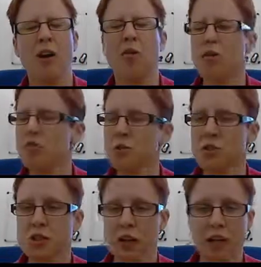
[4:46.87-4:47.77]
However
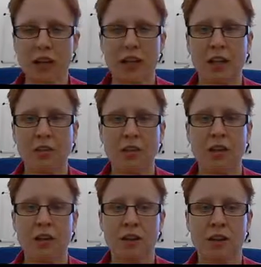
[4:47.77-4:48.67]
much you like it,
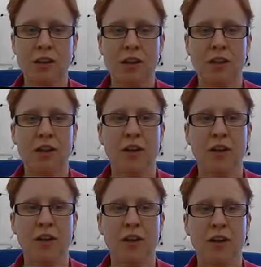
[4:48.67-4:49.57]

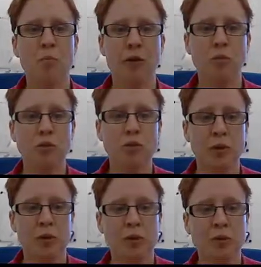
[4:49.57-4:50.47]
you won't be able to
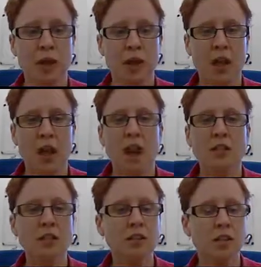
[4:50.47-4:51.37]
do it.
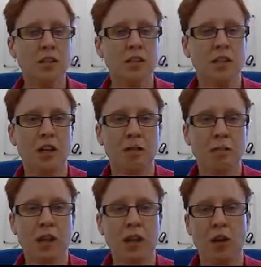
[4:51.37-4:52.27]
Another thing that
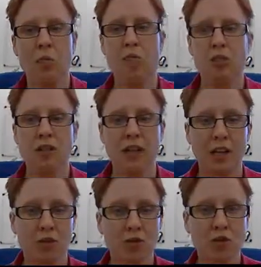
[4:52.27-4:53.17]
can make a
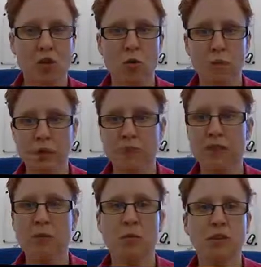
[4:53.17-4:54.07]
project out of scope is
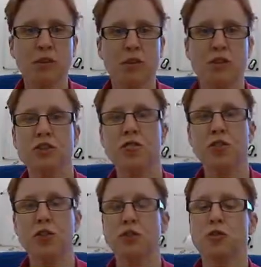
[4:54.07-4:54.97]
if they want, for instance,
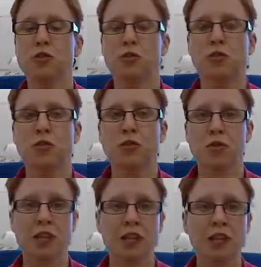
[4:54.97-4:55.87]
for you to do this for
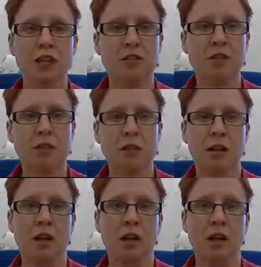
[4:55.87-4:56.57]
3 years.